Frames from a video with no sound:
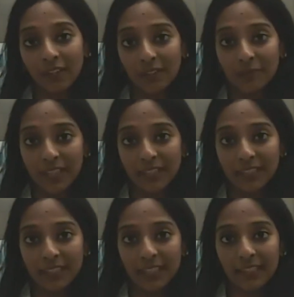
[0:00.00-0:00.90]
it
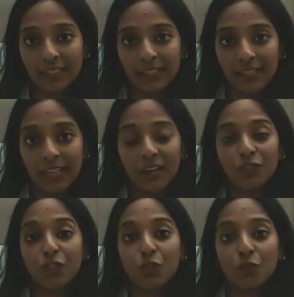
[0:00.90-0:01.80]
means it
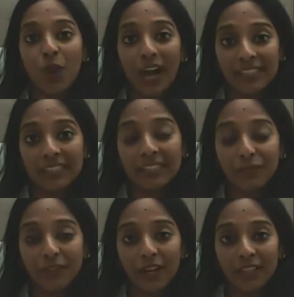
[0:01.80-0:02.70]
allows you to
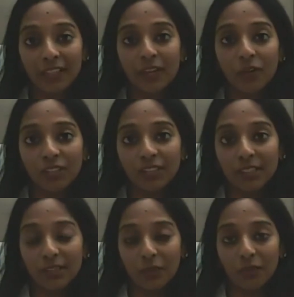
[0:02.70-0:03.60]
identify the
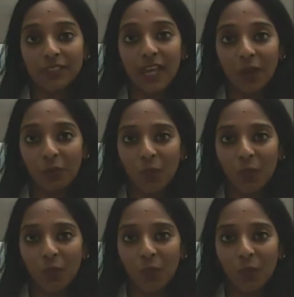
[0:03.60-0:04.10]
origin of sound,